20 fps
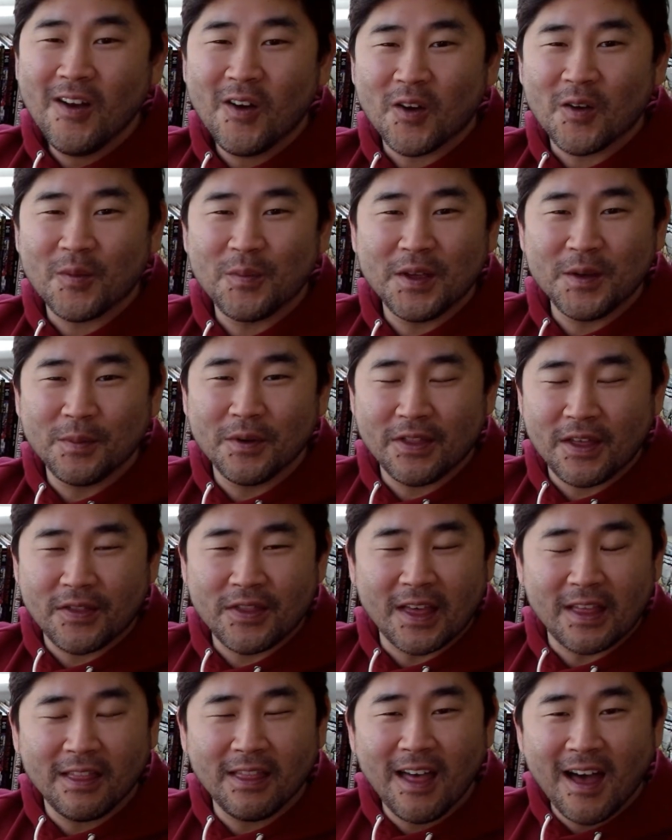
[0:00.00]
or people that
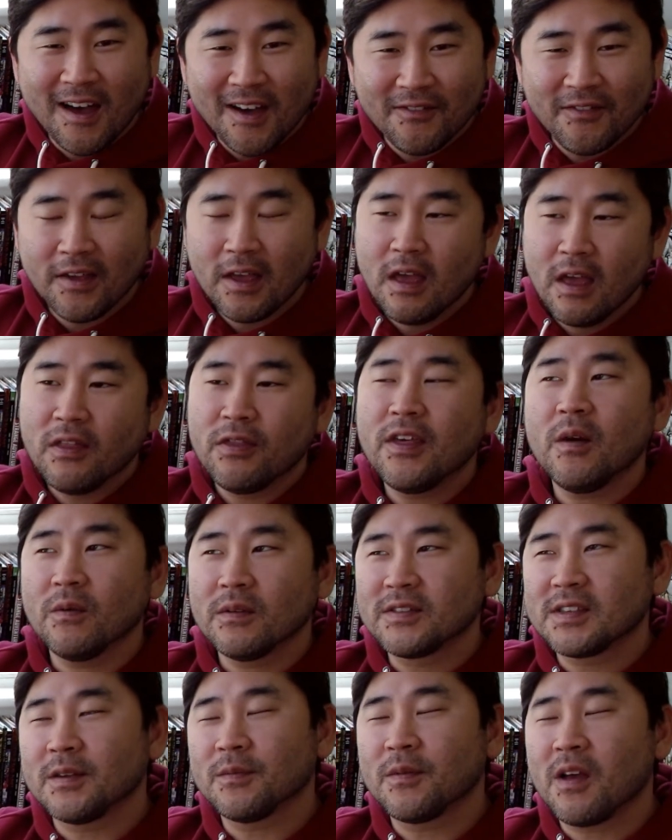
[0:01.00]
they love, they will
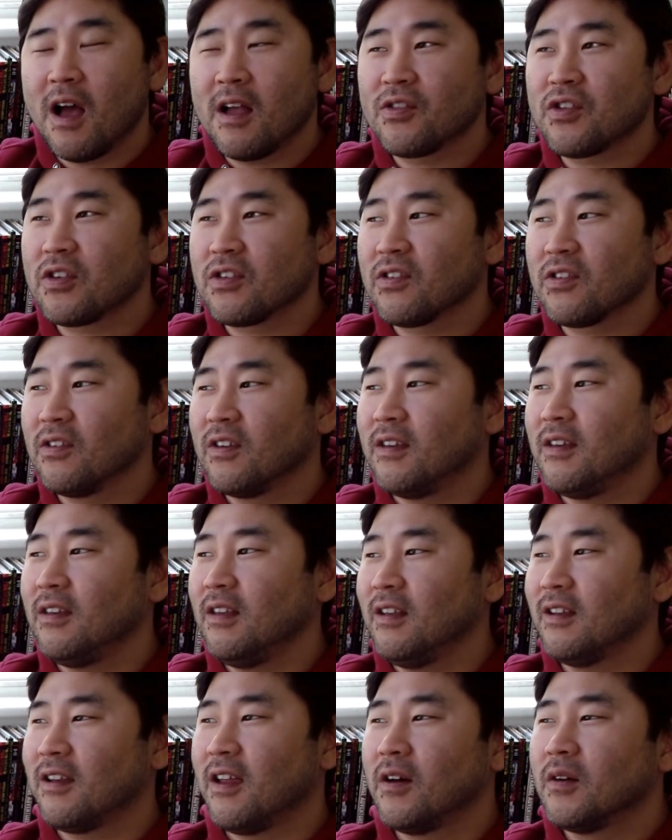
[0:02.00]
subconsciously,
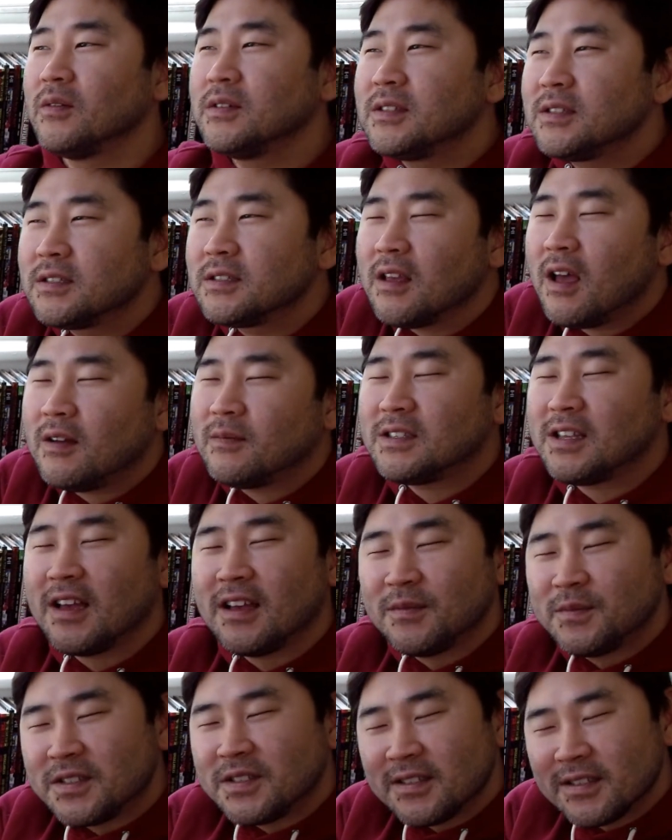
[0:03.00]
you know,
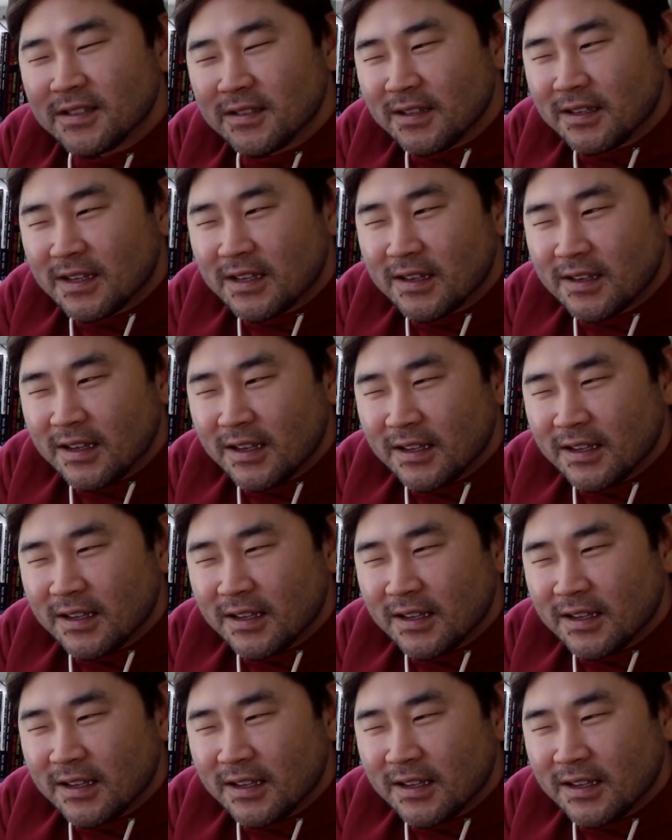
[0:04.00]
sometimes just like